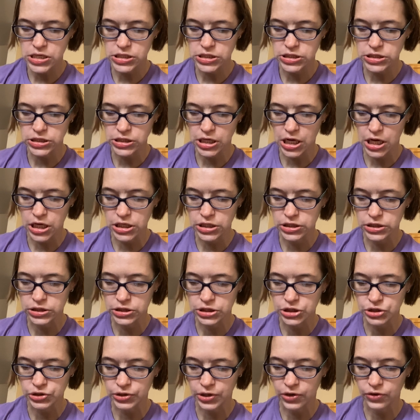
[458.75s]
done.
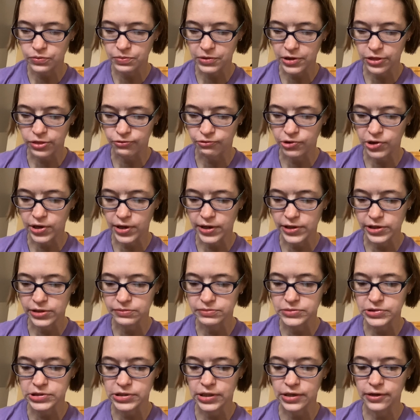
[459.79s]
So that would be 3
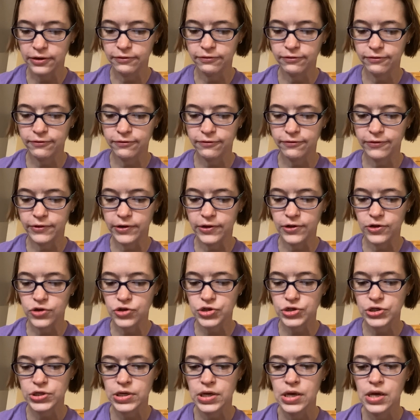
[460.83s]
items that I've
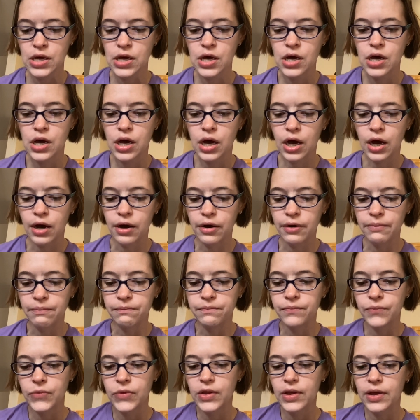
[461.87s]
finished. And
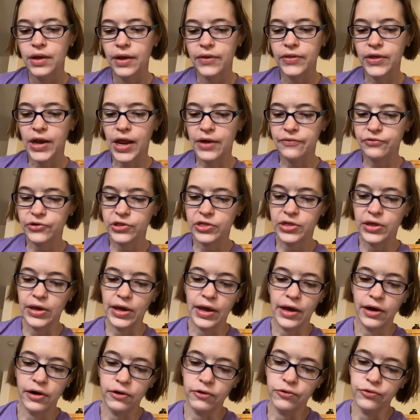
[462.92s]
then everything
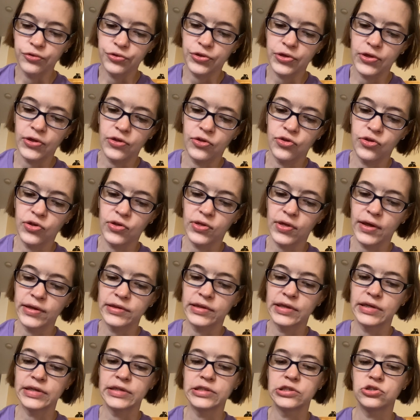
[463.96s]
else is just like
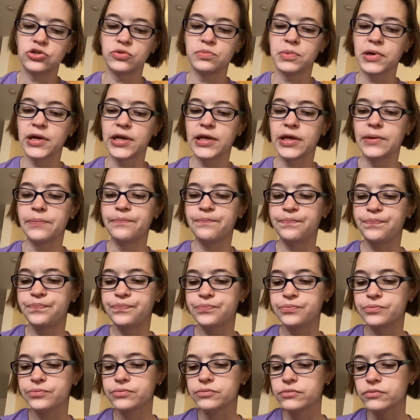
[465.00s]
the Easter Bunny
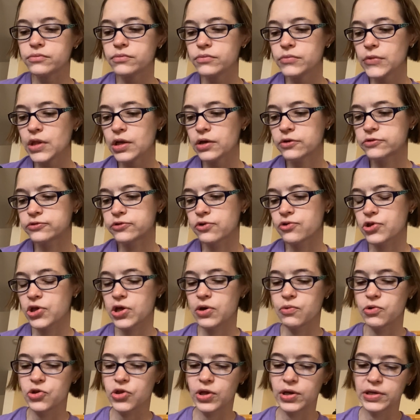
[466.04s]
crochet,
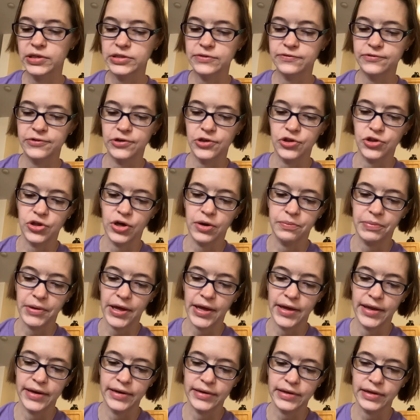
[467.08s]
which I need to finish up,
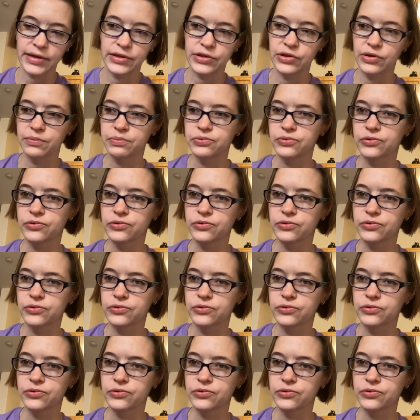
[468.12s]
and the